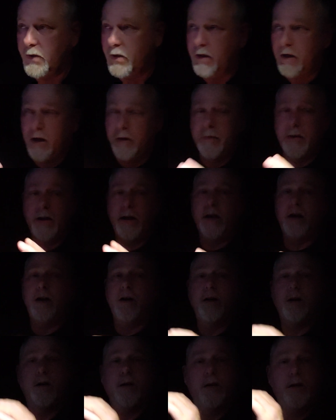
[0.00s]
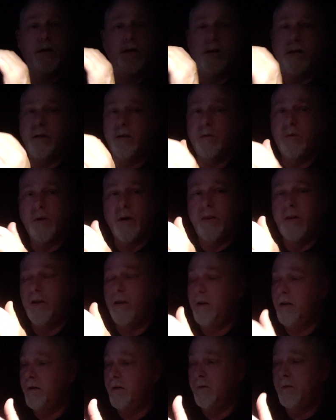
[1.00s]
coming in here, whether
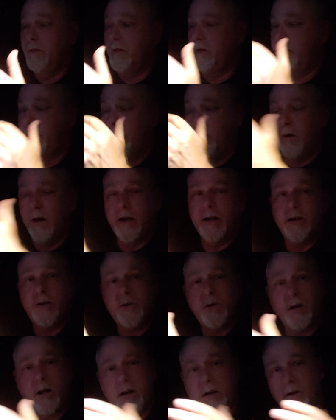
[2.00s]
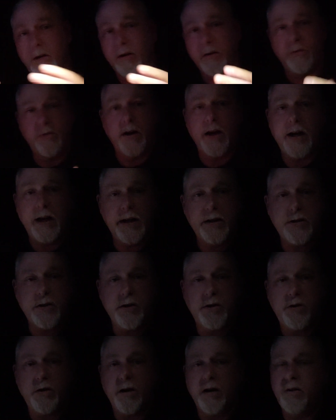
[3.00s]
if you're bringing a truck or you're financing a
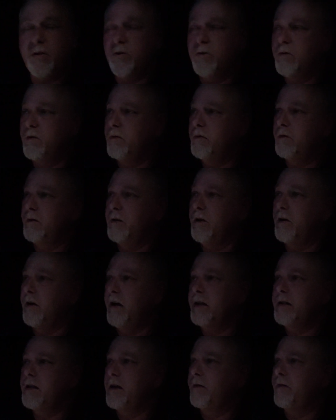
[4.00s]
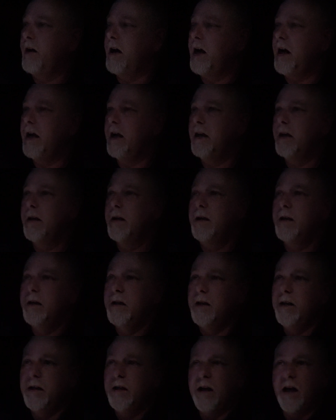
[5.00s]
truck through SFI,
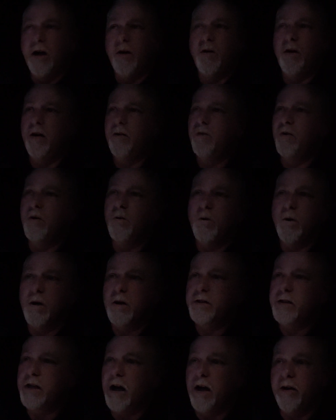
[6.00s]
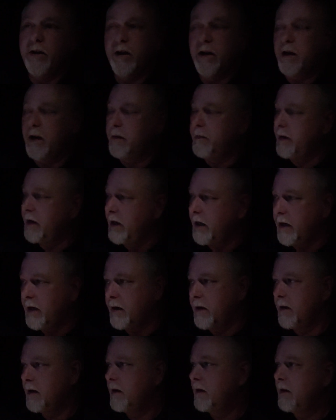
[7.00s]
however it works out, you come in
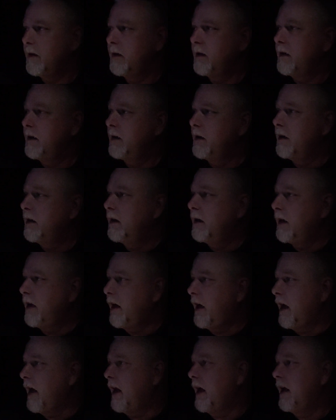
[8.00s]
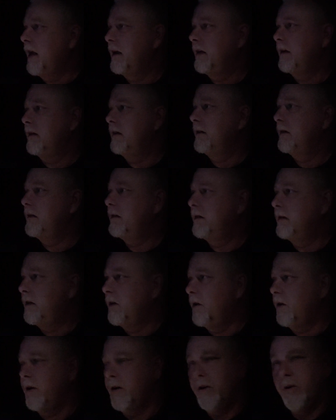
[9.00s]
here and
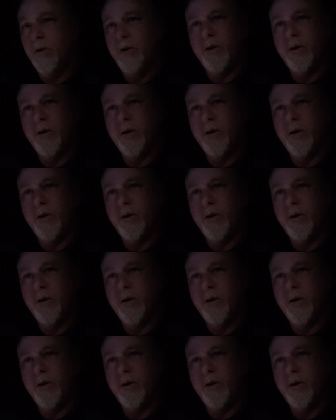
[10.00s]
you do